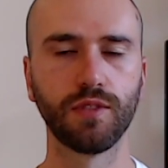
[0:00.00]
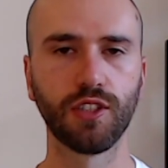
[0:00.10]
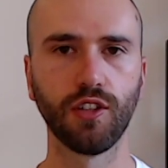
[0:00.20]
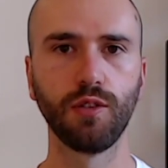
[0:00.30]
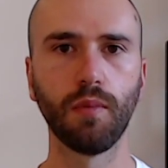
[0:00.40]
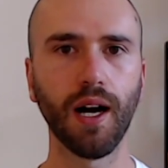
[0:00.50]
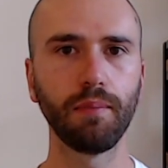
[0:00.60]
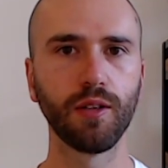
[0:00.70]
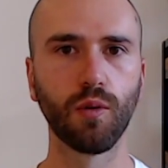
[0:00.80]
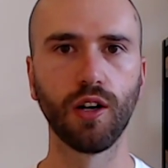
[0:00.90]
So you might
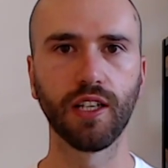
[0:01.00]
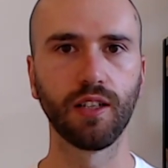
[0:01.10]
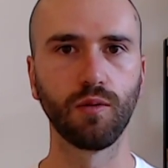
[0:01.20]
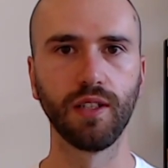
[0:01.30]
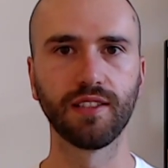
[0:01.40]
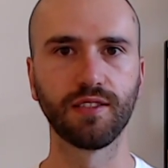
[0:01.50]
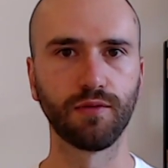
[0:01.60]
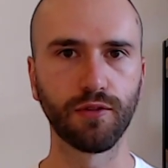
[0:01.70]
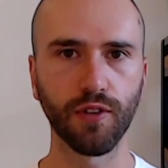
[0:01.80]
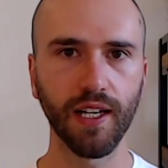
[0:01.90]
be working with some
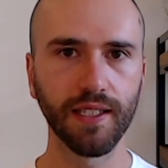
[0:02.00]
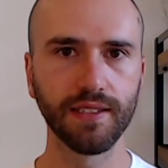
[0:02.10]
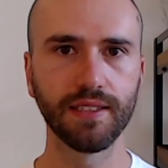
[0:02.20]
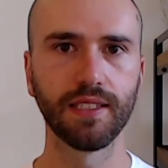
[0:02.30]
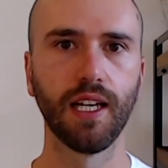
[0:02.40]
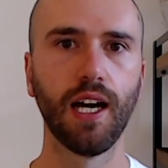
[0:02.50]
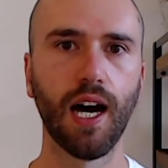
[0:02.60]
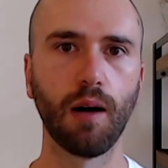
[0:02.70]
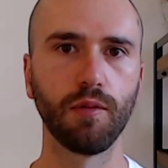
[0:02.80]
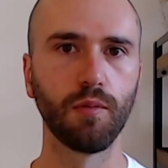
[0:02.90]
friends,
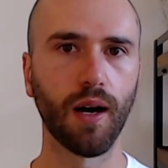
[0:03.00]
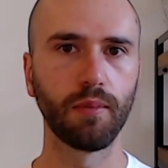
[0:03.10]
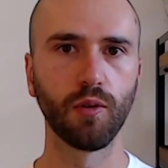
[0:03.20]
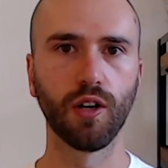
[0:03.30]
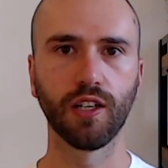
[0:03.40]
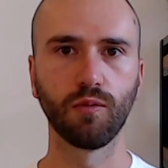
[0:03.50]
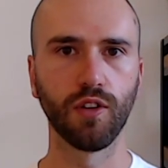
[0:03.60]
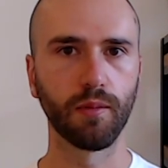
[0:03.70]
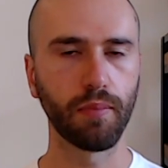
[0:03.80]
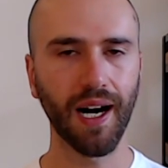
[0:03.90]
you might be working
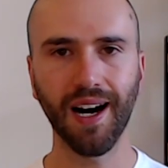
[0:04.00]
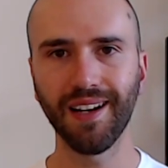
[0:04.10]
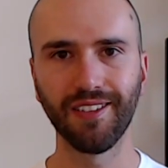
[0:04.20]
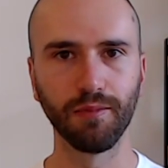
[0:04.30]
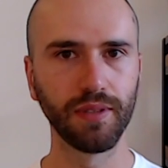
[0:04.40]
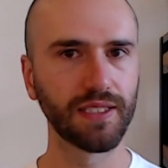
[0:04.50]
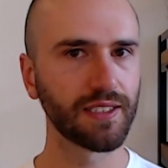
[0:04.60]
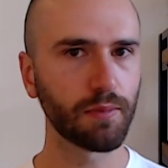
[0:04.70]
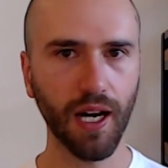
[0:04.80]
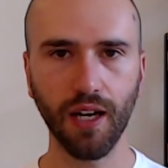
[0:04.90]
with a partner, a
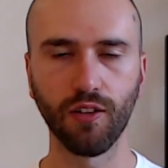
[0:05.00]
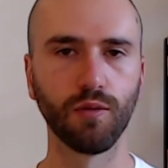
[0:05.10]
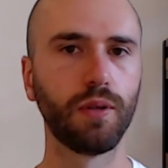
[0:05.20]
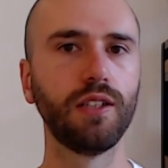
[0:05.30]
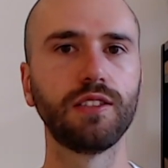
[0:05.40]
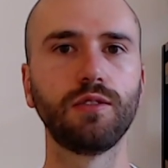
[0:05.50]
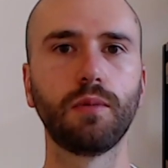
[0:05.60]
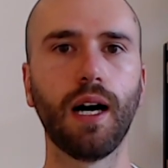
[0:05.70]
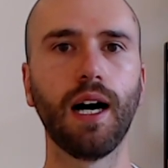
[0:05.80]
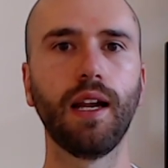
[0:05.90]
business partner, or a personal
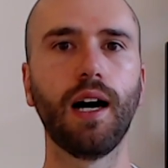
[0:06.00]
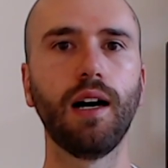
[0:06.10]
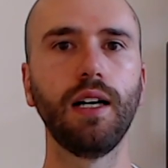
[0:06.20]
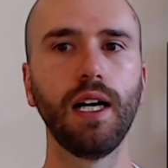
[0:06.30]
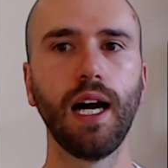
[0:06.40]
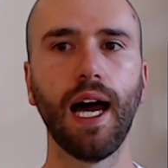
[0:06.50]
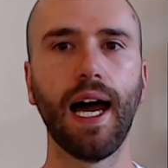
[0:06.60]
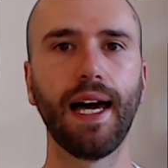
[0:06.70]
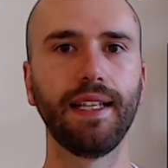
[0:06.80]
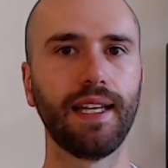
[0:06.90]
partner,
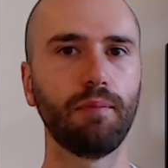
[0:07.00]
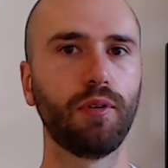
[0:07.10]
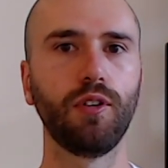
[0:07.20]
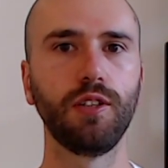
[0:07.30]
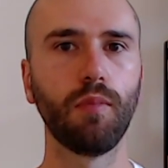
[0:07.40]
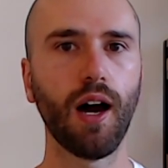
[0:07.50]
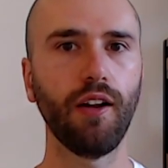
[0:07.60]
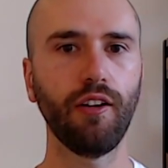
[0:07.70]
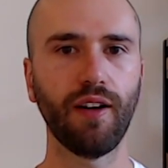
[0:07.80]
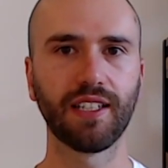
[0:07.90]
and at that point you might
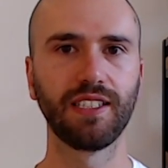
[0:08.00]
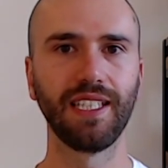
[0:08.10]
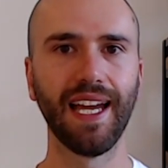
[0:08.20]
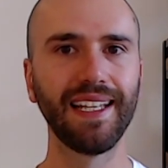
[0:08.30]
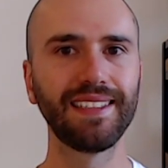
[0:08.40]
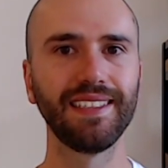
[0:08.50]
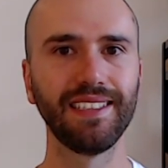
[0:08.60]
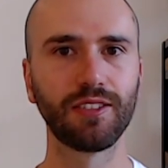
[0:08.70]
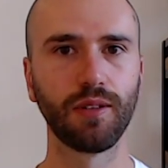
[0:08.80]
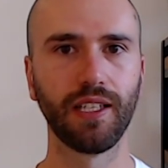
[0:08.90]
not have actually entered
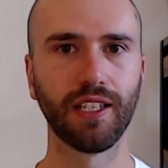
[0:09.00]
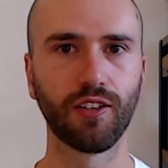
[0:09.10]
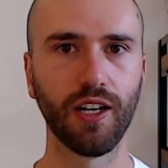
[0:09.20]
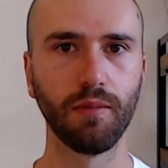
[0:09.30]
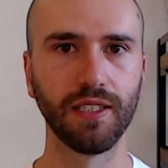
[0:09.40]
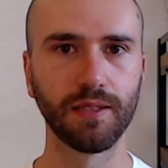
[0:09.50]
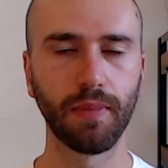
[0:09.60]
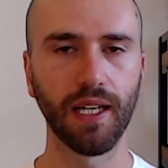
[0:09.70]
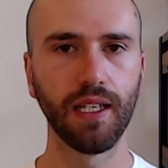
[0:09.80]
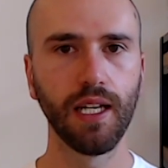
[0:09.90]
into any agreements,
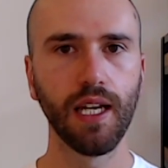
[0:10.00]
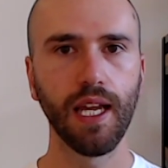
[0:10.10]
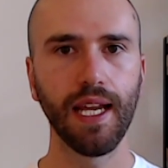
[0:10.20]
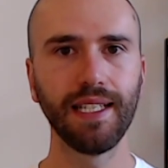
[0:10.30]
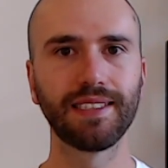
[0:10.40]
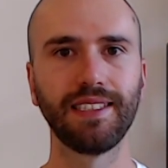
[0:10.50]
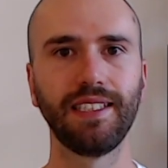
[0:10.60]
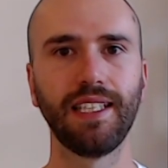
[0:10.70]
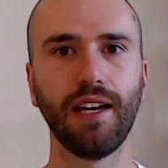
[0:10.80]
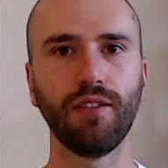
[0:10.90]
but it's
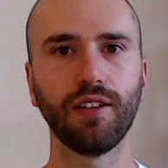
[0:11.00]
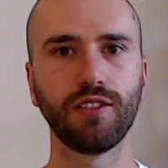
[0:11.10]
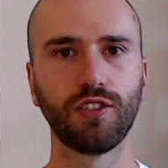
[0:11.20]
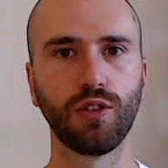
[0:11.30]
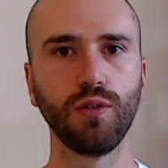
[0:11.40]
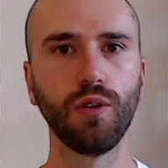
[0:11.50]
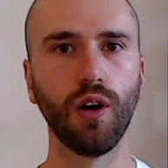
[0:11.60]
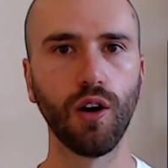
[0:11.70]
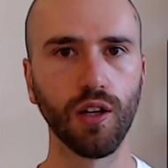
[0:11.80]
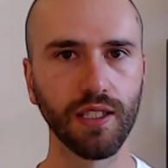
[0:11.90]
never too
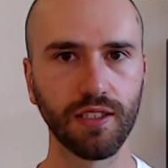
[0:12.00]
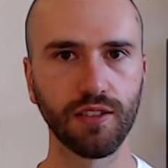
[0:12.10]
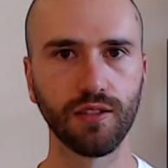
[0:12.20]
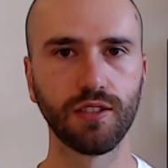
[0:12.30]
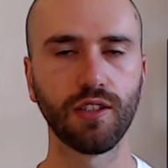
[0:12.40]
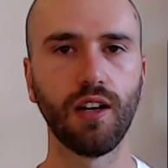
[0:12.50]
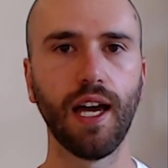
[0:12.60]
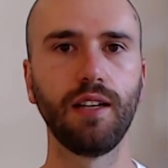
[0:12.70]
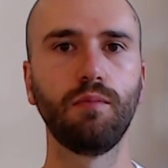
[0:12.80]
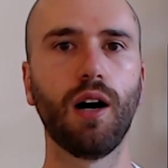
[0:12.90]
early to do so,
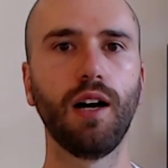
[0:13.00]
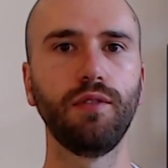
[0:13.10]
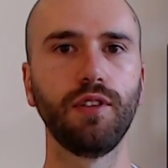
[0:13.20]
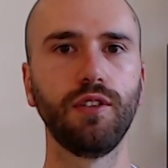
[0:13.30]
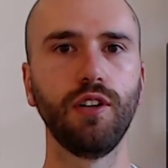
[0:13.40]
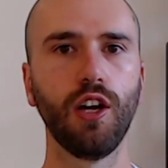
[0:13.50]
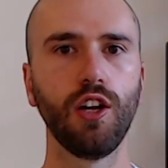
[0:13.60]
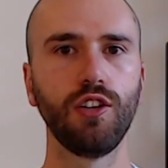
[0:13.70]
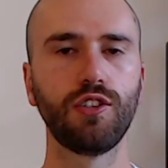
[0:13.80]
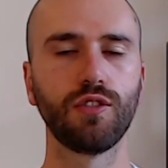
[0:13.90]
and in my view,
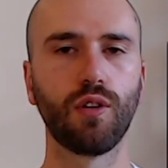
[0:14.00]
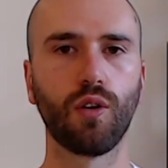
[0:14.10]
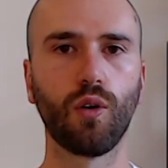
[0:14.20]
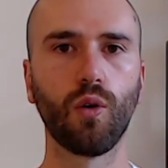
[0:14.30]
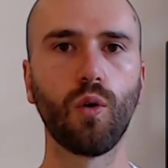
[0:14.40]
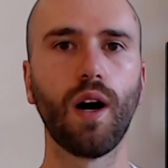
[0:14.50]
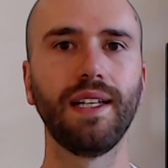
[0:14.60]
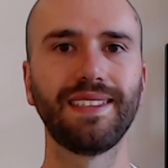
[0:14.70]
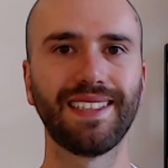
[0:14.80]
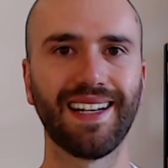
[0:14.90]
you should
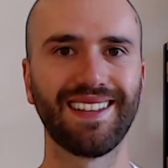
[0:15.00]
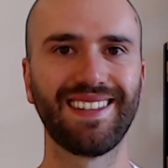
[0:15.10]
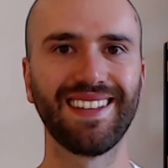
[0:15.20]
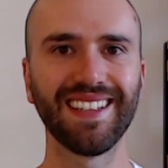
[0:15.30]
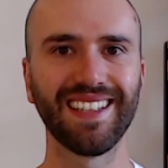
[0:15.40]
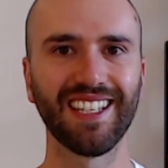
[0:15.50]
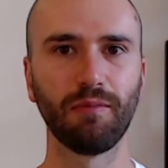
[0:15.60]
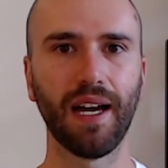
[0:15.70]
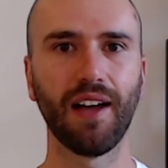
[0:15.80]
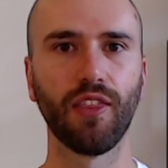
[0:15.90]
always start thinking
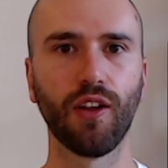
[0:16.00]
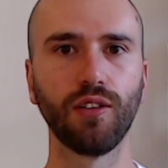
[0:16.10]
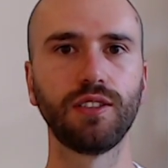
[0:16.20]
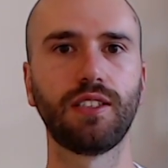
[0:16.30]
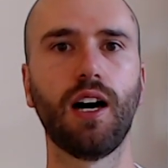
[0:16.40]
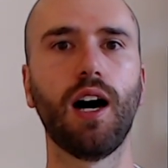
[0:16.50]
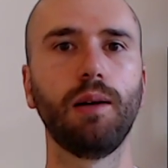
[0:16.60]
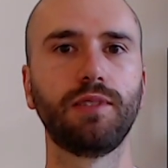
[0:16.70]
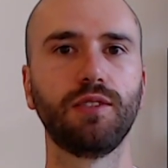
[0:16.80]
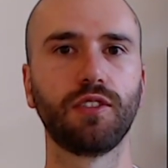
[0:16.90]
about those
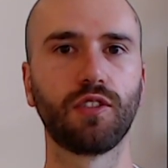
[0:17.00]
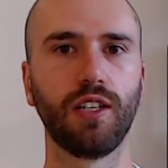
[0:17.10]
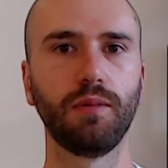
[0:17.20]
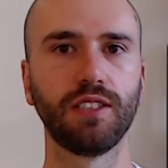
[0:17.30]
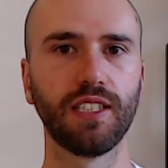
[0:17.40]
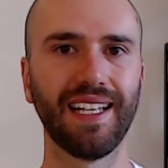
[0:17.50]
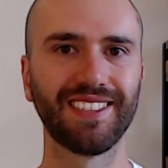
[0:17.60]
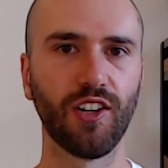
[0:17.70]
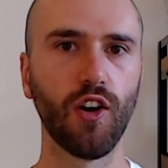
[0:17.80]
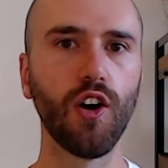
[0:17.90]
types of agreements
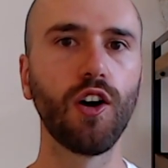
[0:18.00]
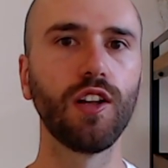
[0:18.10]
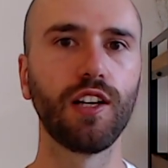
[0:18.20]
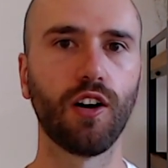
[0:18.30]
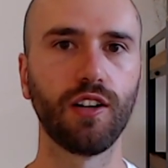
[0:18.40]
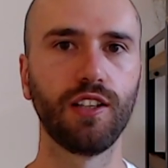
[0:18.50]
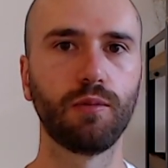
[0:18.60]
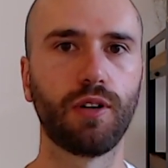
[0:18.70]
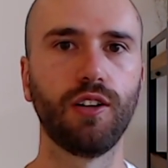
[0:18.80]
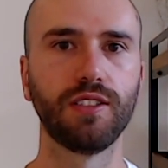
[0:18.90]
as early on in the
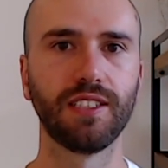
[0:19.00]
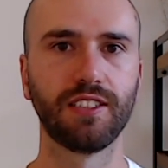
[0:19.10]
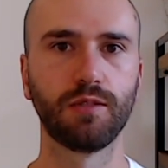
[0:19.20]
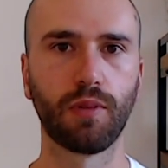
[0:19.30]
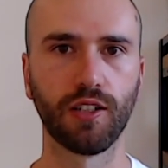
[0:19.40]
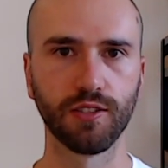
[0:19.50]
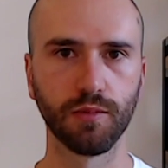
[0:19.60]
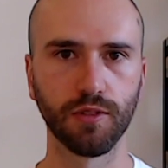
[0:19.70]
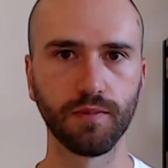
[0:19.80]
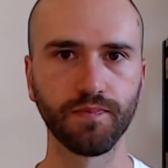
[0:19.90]
process as
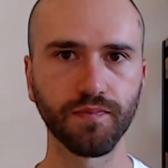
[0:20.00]
possible.